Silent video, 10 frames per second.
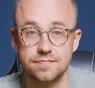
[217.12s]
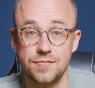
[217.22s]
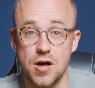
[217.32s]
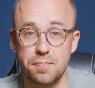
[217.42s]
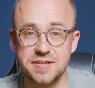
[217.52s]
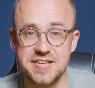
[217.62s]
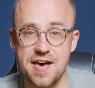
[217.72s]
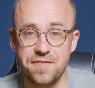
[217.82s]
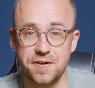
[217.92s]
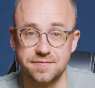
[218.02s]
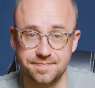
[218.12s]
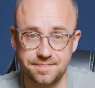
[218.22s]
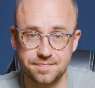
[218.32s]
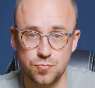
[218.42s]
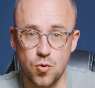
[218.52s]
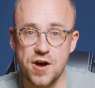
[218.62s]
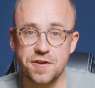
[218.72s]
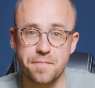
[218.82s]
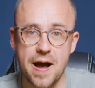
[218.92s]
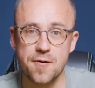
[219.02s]
Number 7. Word
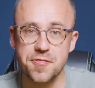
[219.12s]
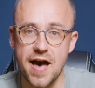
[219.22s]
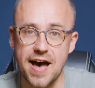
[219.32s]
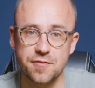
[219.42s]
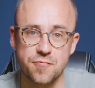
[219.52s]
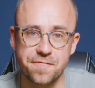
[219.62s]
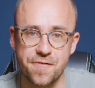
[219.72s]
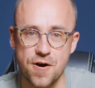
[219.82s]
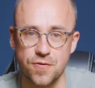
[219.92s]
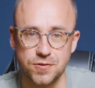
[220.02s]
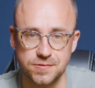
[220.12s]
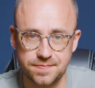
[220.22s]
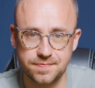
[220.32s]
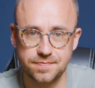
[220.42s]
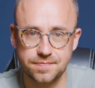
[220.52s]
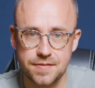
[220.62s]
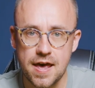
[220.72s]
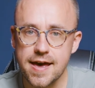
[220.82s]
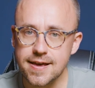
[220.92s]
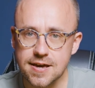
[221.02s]
of mouth and referral.
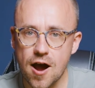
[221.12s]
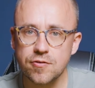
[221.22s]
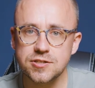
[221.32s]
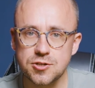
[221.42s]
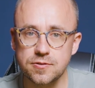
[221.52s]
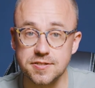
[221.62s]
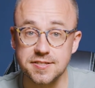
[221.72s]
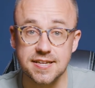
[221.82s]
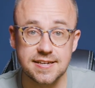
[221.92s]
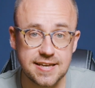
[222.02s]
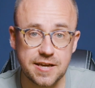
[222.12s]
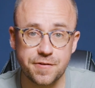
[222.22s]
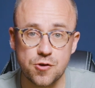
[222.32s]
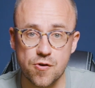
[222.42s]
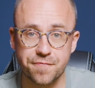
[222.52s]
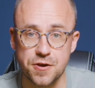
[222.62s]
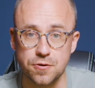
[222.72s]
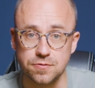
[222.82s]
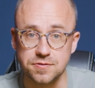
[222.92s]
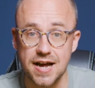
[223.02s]
Encourage users to leave you
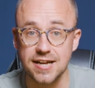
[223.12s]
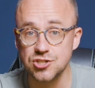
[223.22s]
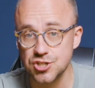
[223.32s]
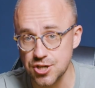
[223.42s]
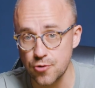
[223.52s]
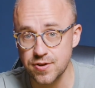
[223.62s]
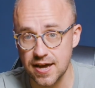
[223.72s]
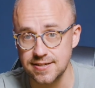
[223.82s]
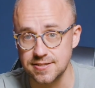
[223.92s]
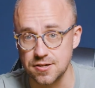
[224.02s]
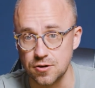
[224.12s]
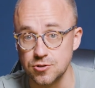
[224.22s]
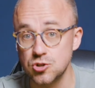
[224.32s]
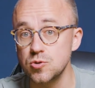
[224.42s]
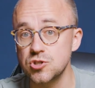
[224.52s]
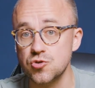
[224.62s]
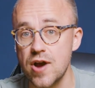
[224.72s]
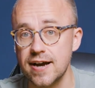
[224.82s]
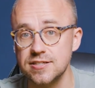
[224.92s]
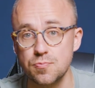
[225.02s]
reviews and showcase those to
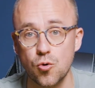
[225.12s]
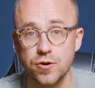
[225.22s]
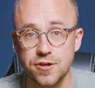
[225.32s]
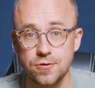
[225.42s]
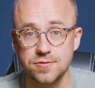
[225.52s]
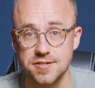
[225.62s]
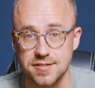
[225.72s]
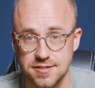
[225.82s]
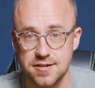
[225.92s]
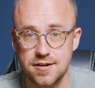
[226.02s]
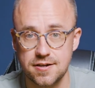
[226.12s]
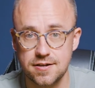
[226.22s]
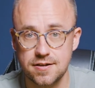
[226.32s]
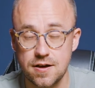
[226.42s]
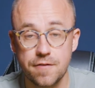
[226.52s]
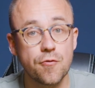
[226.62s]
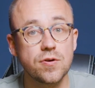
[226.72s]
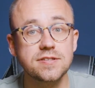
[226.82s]
attract more users. For